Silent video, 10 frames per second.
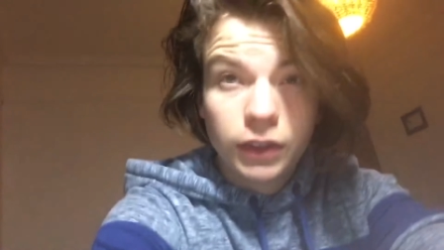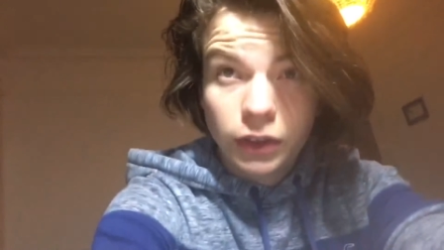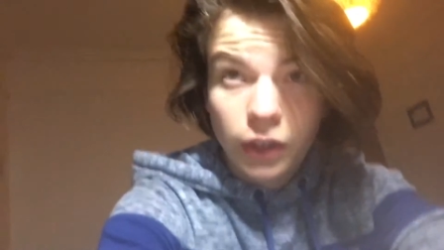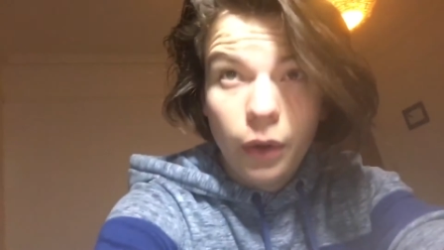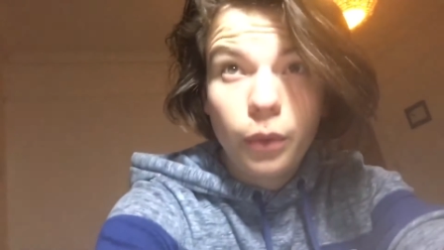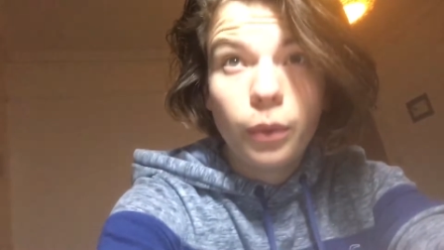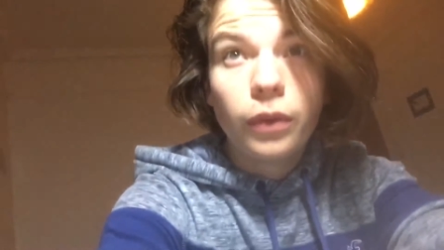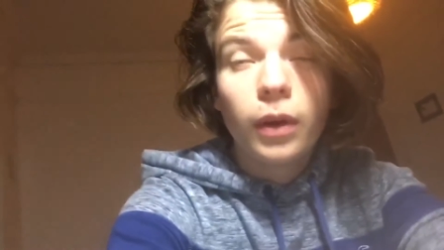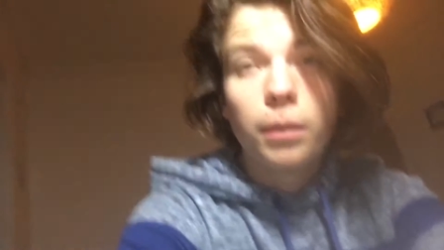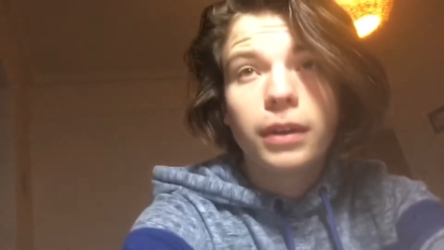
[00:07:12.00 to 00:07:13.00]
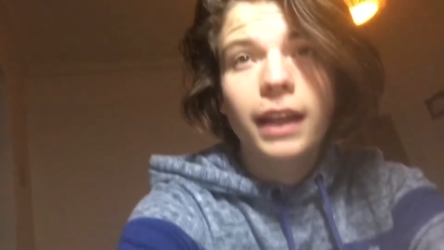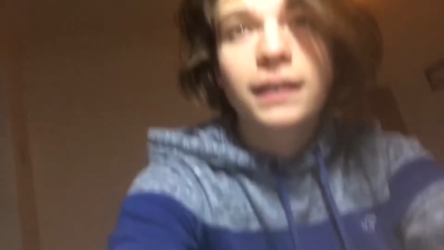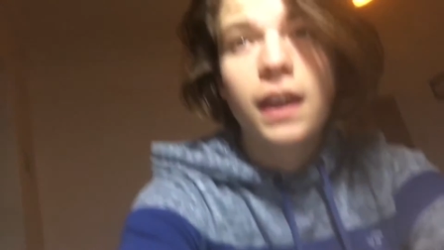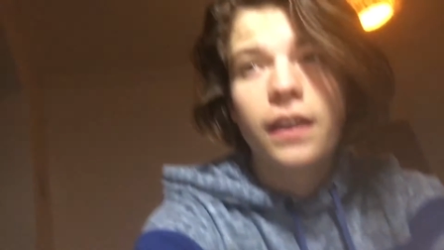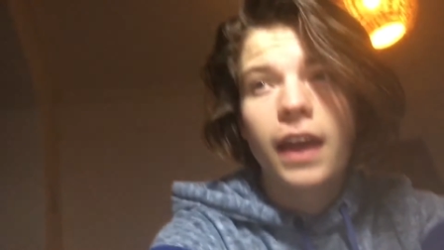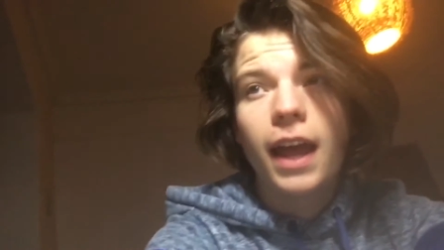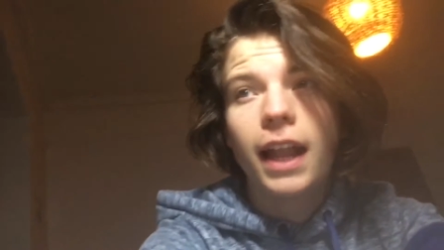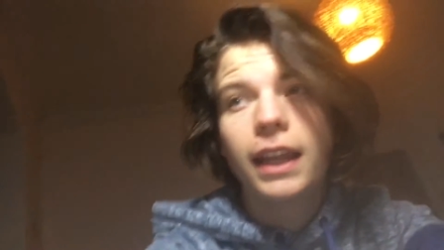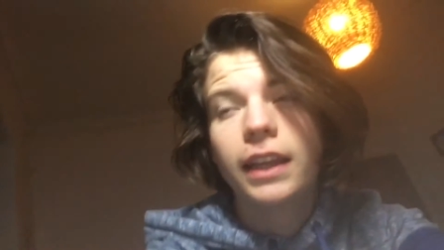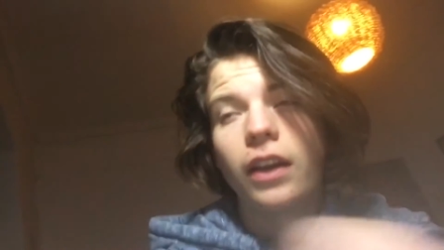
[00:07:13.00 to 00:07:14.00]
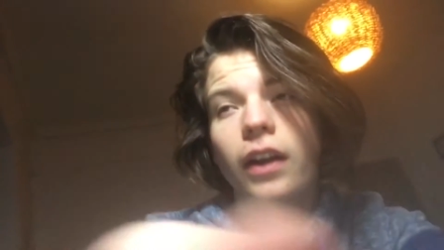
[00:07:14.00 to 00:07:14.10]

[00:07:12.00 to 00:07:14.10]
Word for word: So, the platter that Ellie and